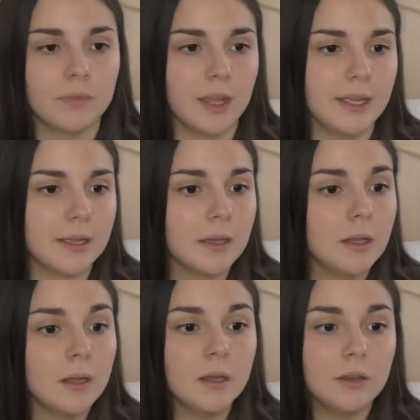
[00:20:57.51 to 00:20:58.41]
Like,
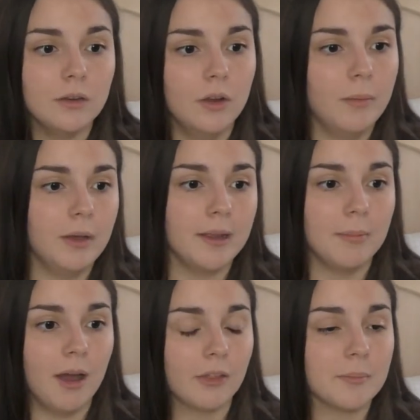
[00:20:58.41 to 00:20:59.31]
nobody
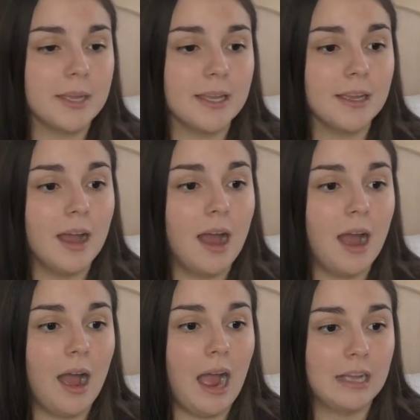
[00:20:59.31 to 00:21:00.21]
bother me.
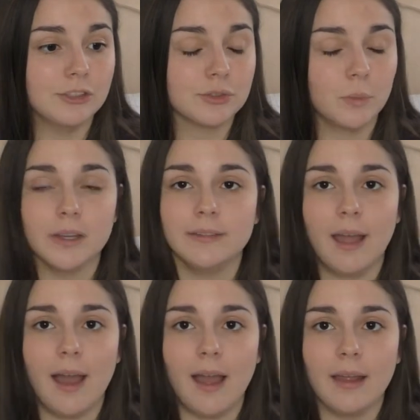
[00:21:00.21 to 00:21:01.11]
I just want to
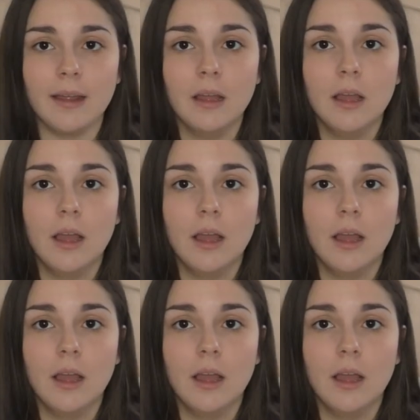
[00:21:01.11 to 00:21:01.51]
die.